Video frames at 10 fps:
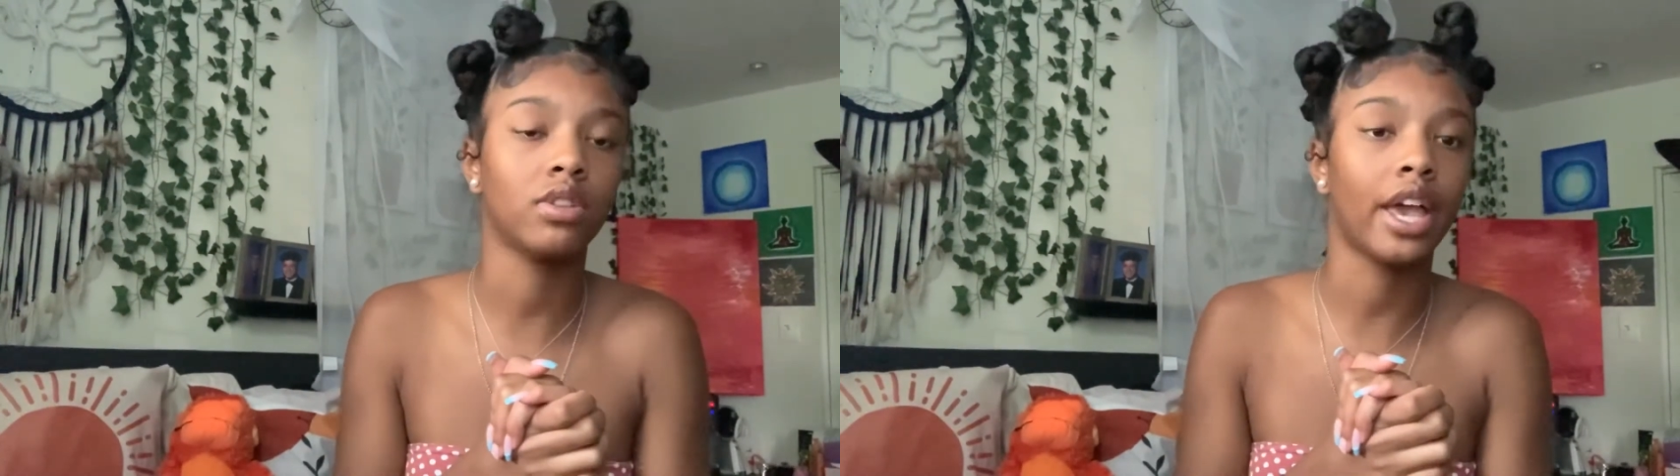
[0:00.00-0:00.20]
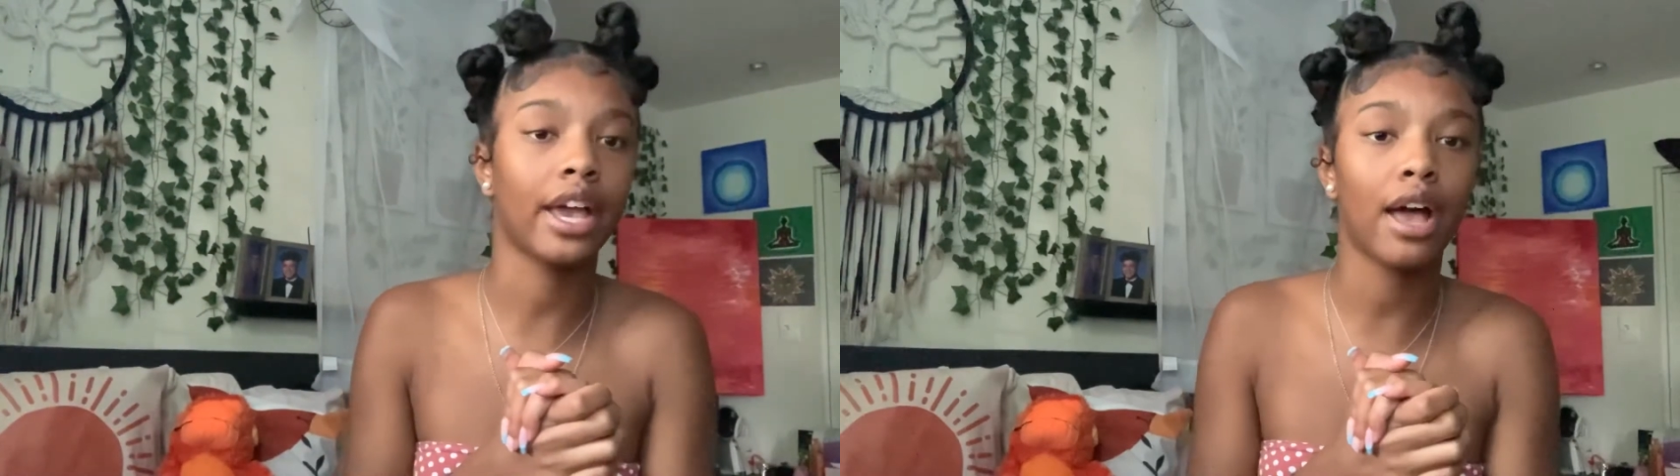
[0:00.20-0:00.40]

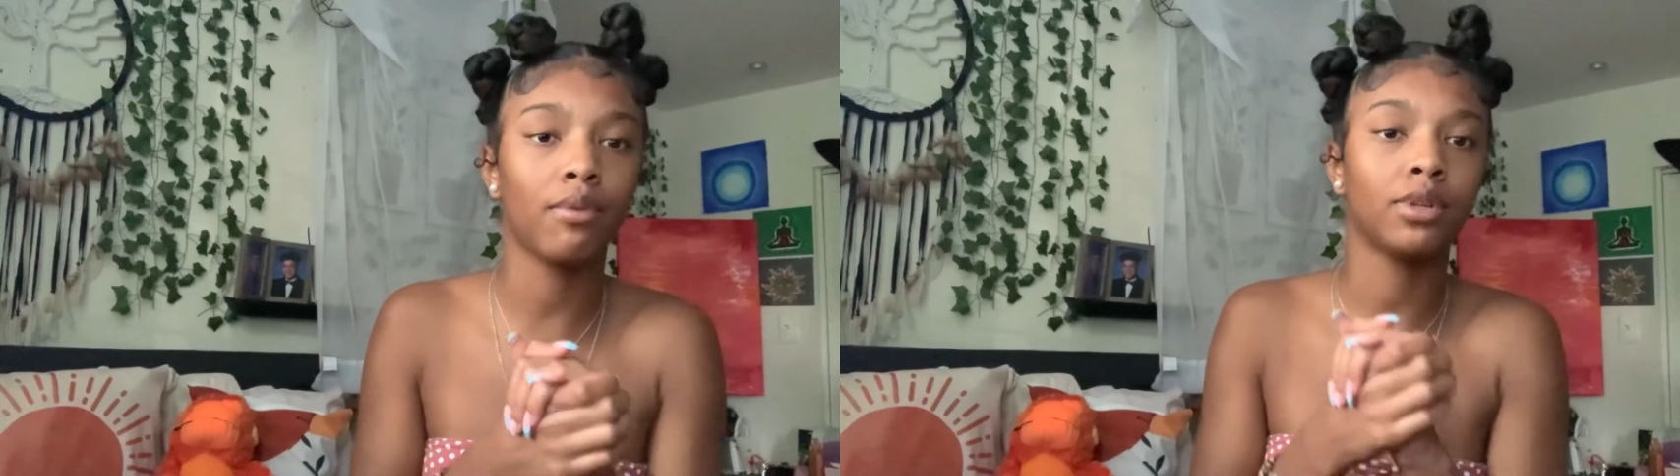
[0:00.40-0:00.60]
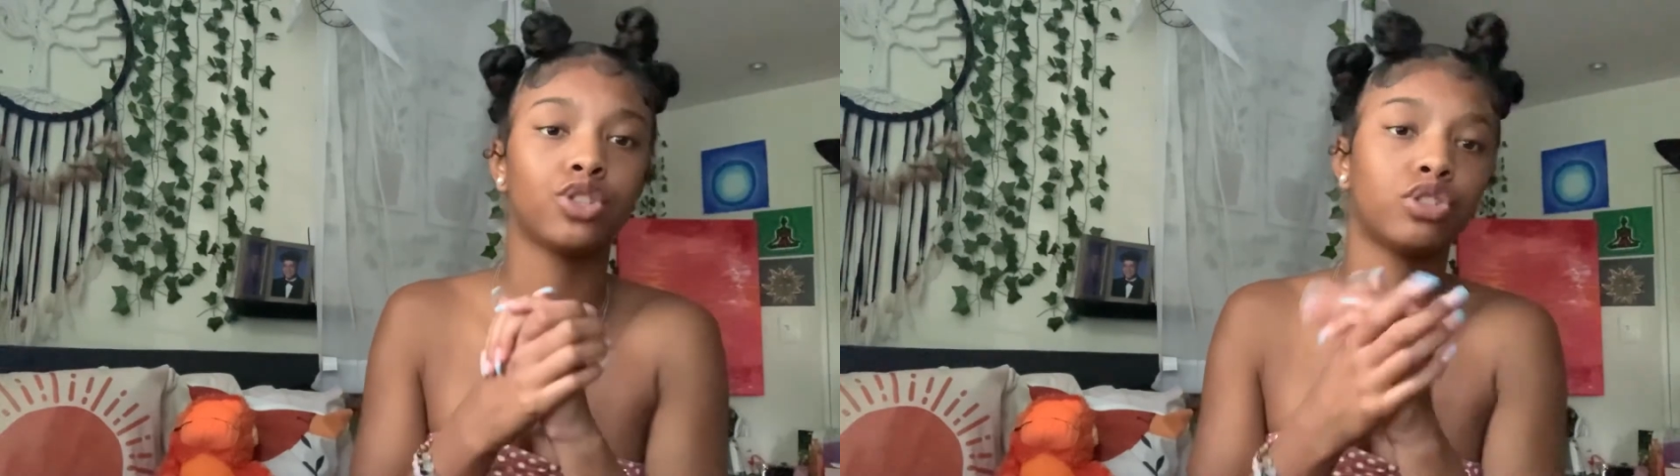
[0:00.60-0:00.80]
Like how
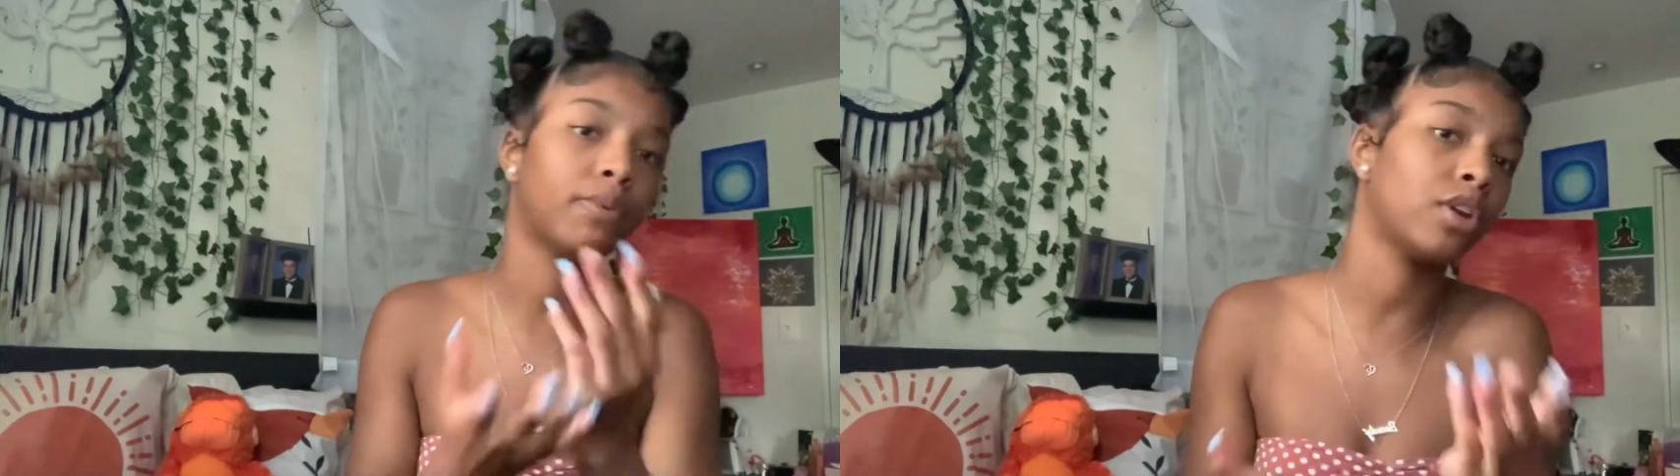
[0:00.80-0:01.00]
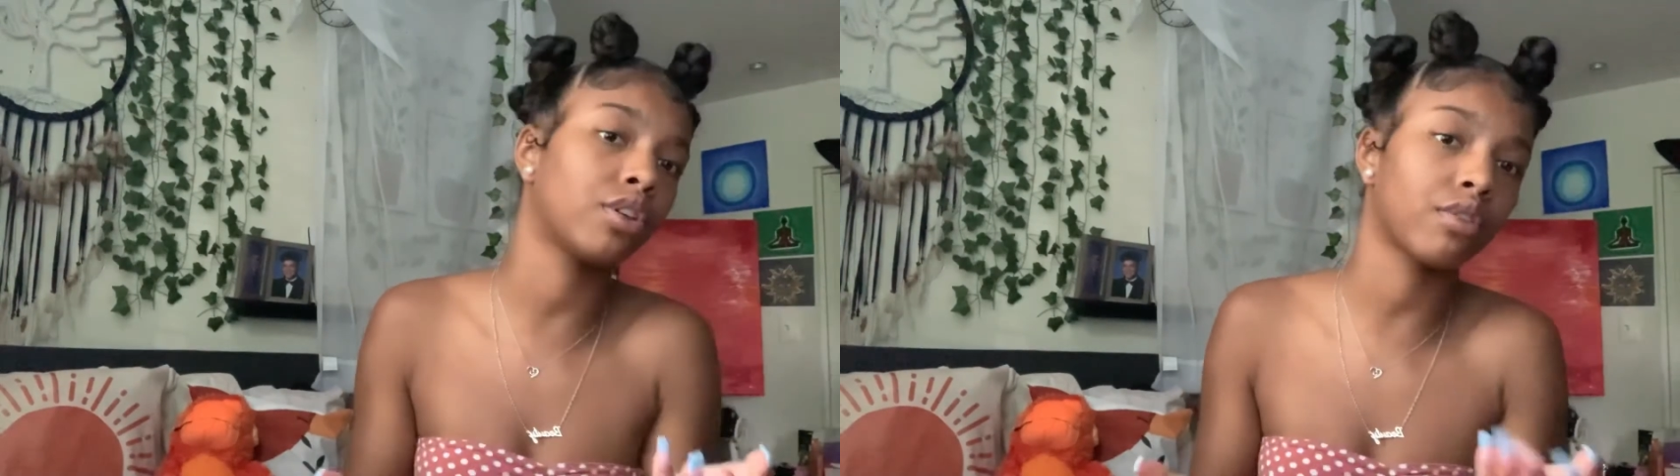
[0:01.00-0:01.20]
much you
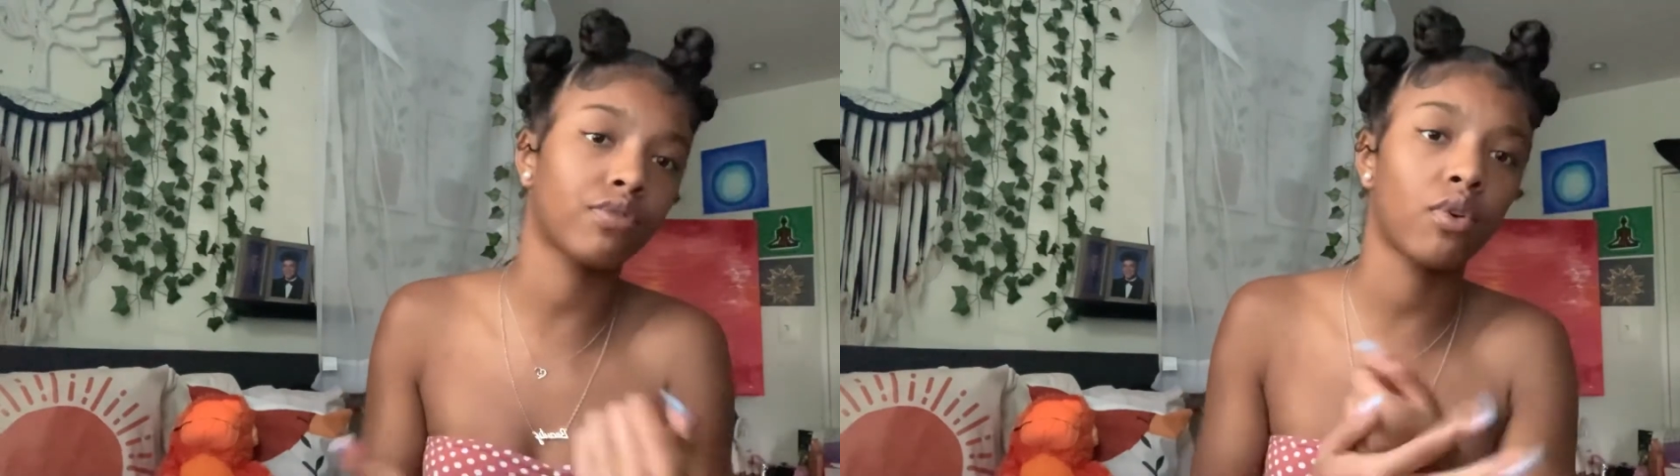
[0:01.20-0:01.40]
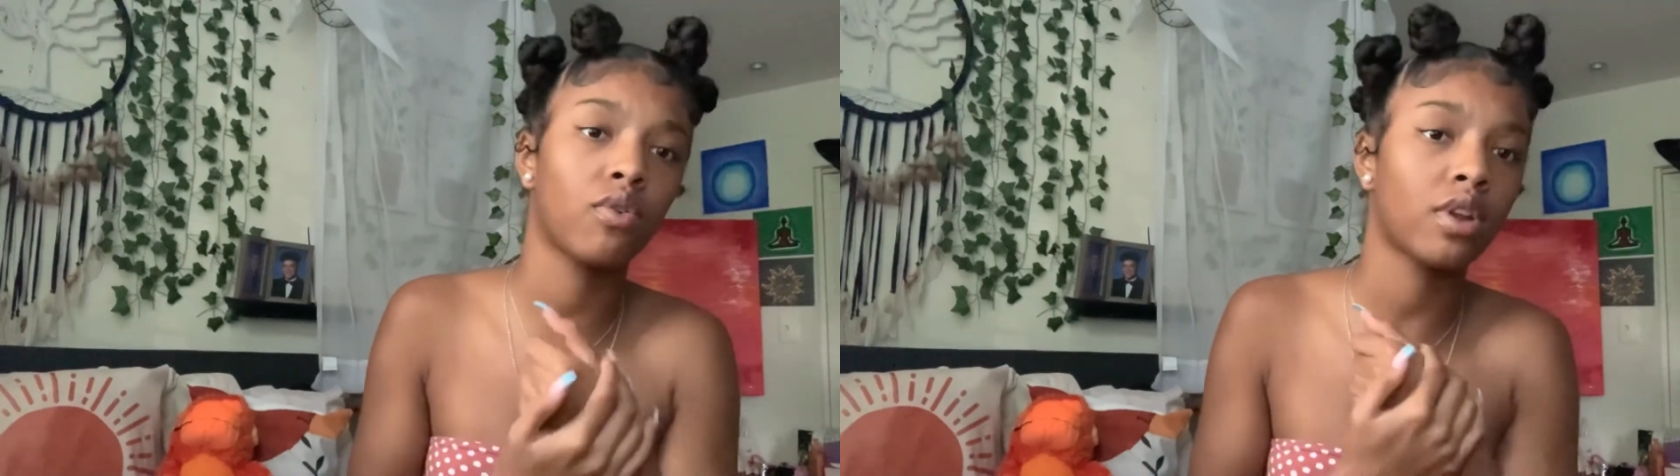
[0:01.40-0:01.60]
spend on your
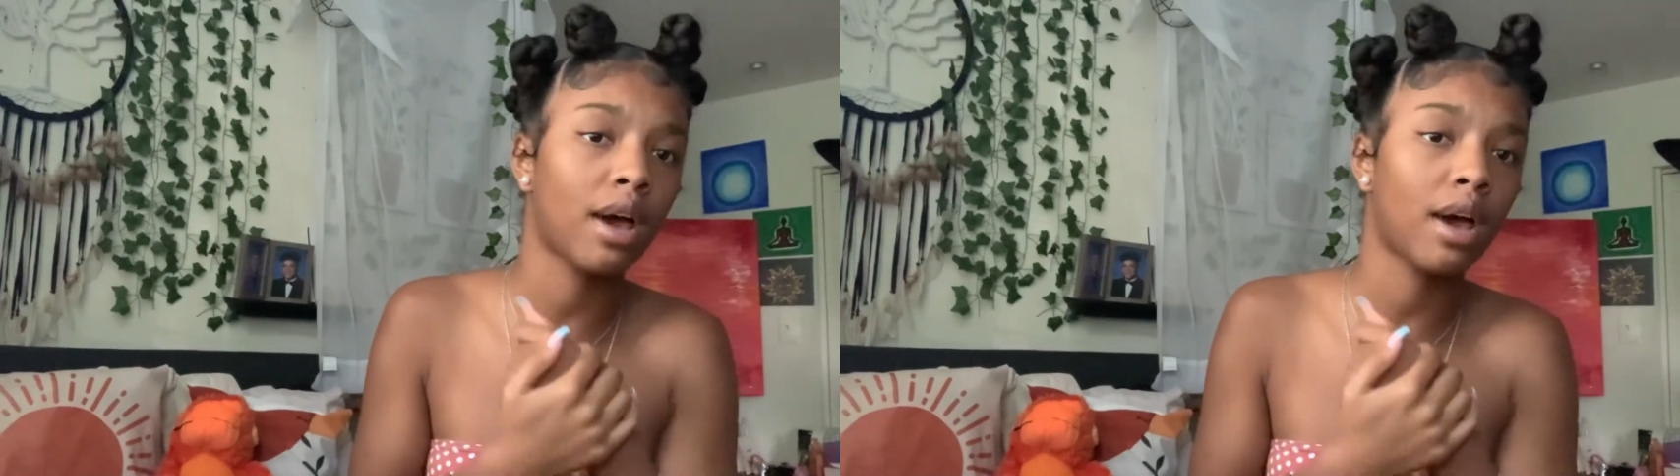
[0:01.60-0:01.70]
phone,